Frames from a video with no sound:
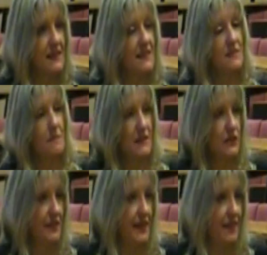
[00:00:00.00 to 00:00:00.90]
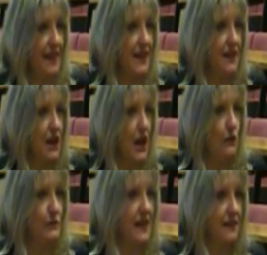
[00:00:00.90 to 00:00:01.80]
let's imagine that they're
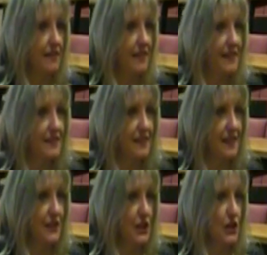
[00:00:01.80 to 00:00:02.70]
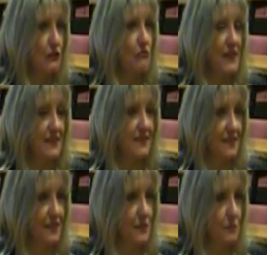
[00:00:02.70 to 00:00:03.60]
hotels, there's the Ritz
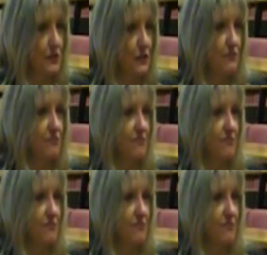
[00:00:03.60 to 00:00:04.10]
and some sort of